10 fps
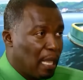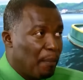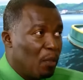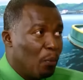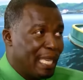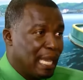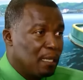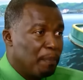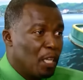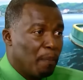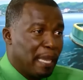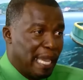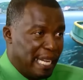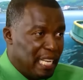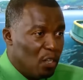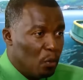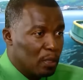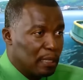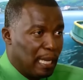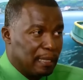I mean, we can pick up any
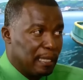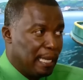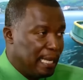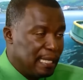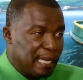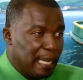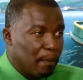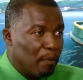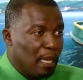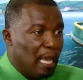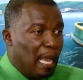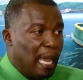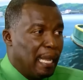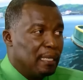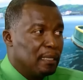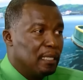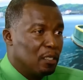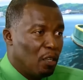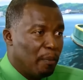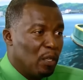note at any time and
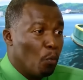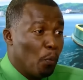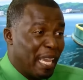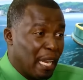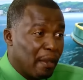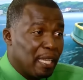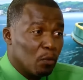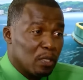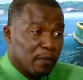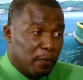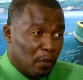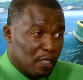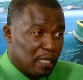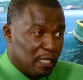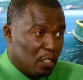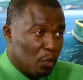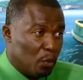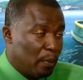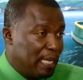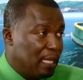determine where it was first
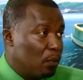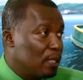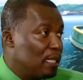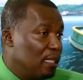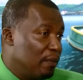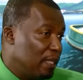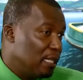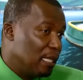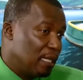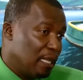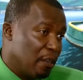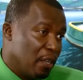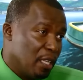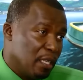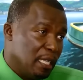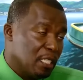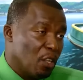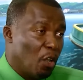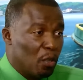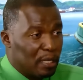issued, whether it was St. Vincent and the Grenadines
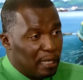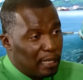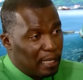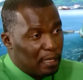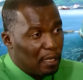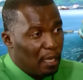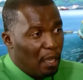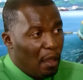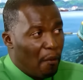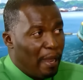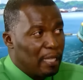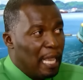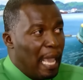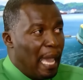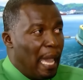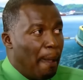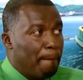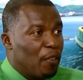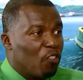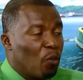or St. Kitts, right?
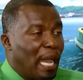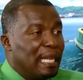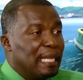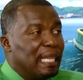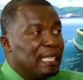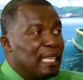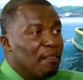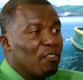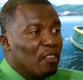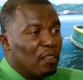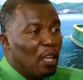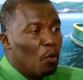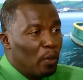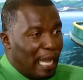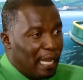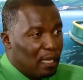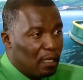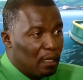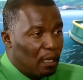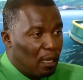And it gives us a good
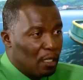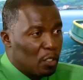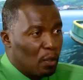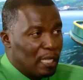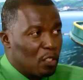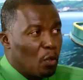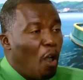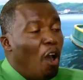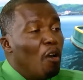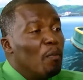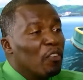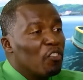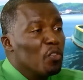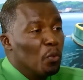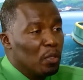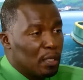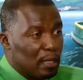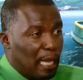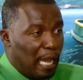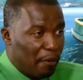idea also as to how much
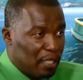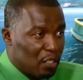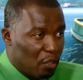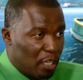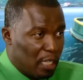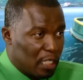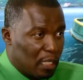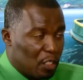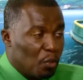notes are in circulation.